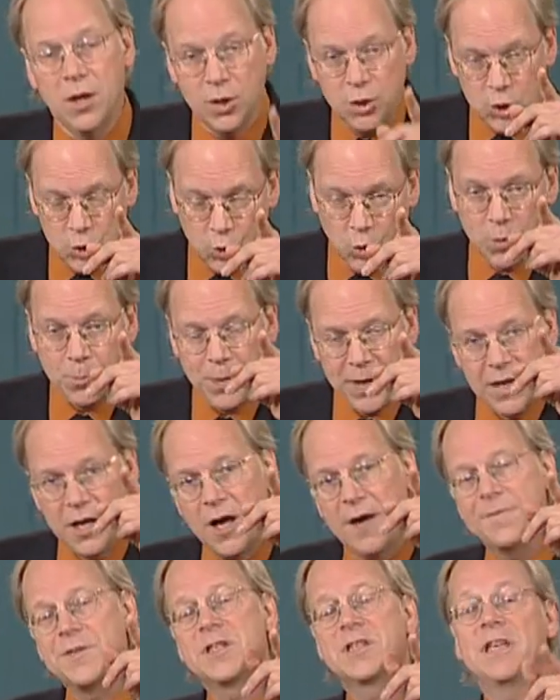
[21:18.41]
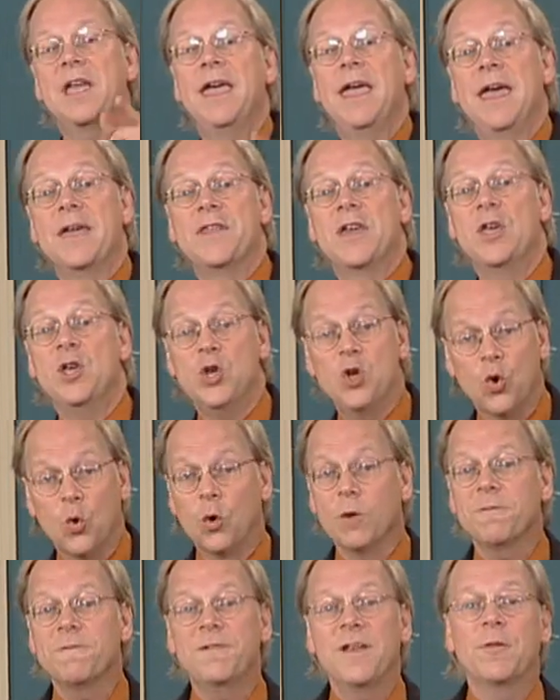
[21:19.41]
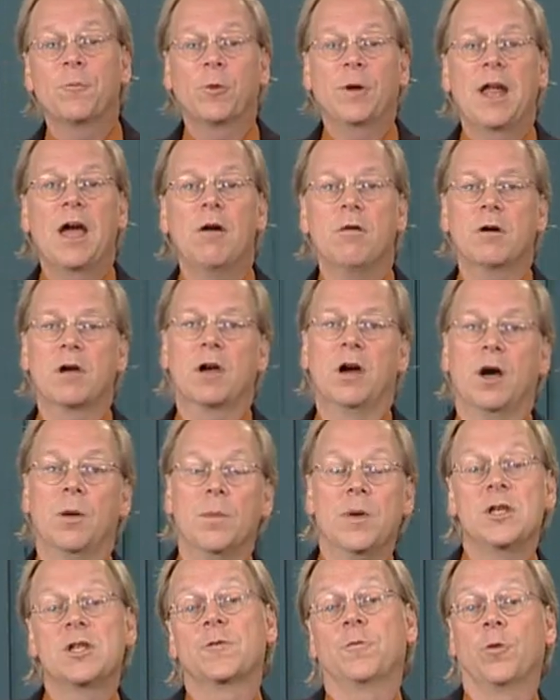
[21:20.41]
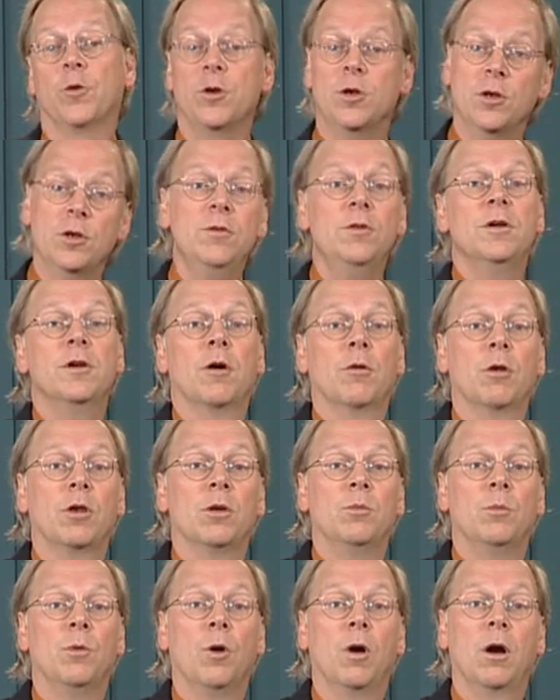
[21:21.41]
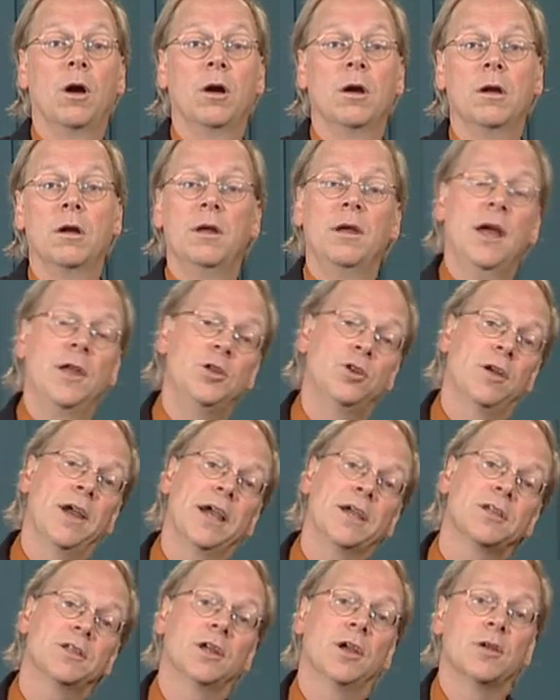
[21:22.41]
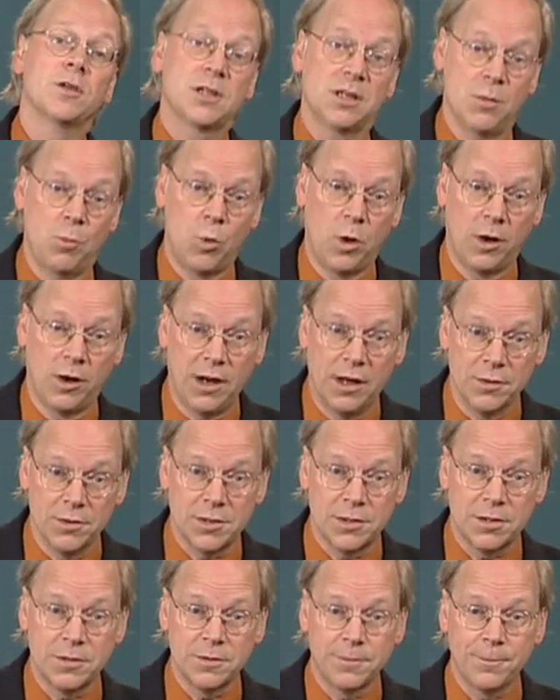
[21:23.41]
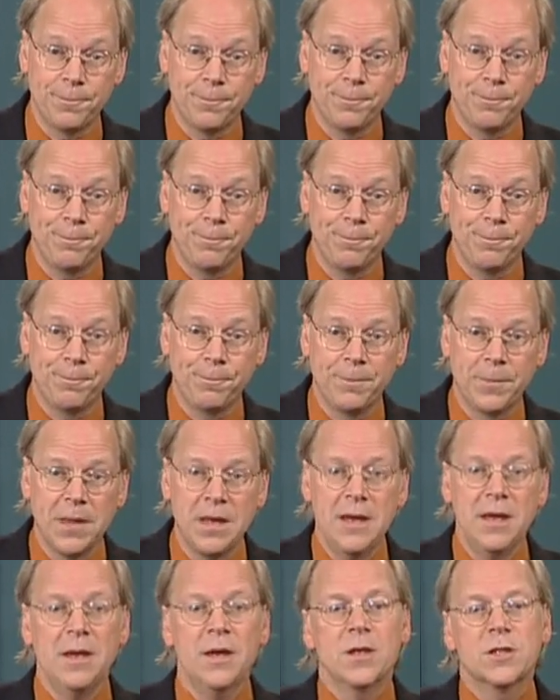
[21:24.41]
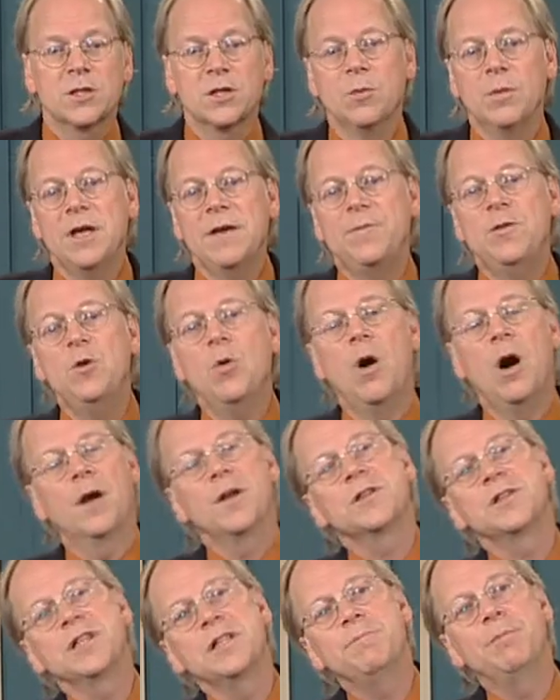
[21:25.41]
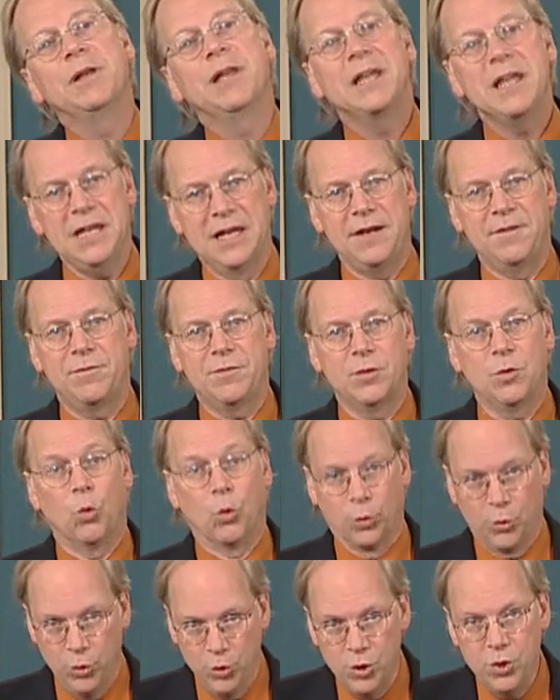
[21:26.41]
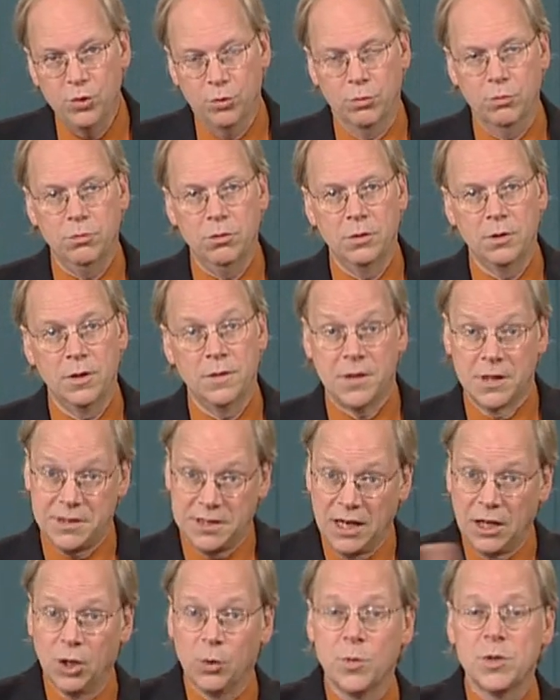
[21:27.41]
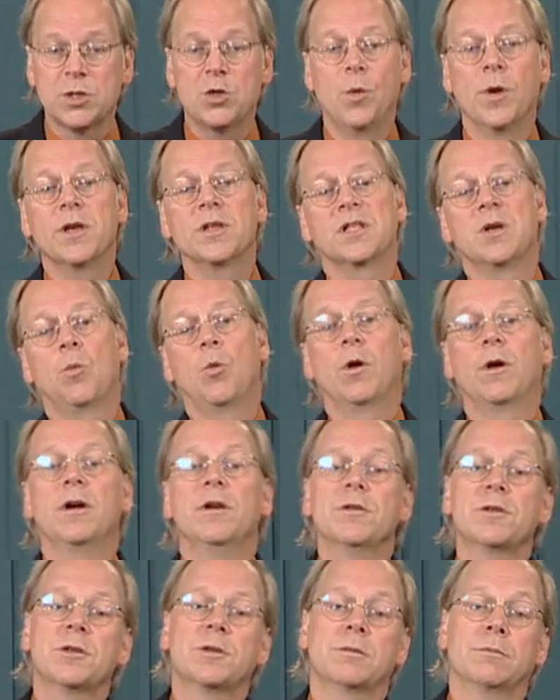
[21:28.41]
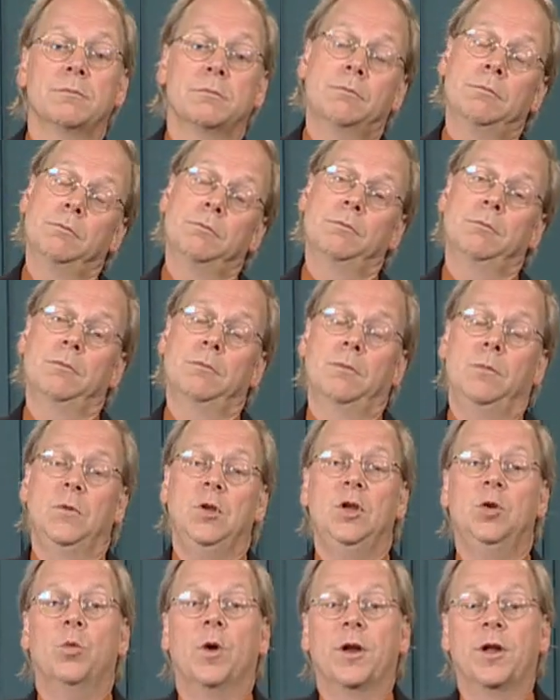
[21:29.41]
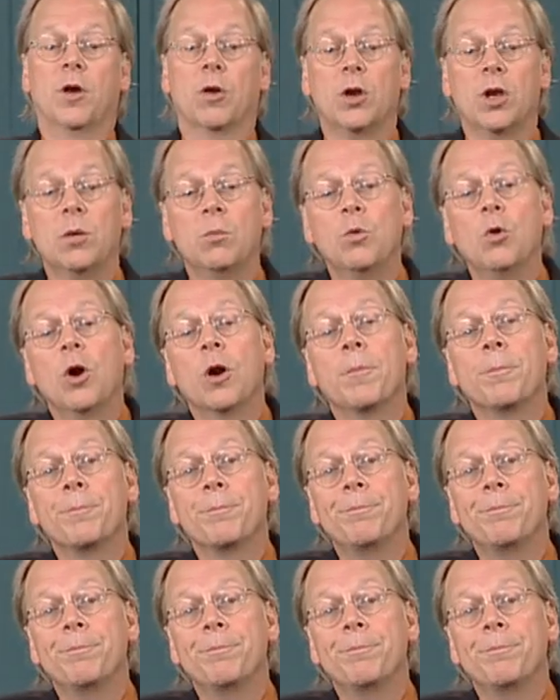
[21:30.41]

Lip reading: Your payoffs say that your favorite outcome is for you to go to Lemoore and your ex to go somewhere else. So if you honestly believed or knew that Taylor was going somewhere else, you'd want to go to Lemoore.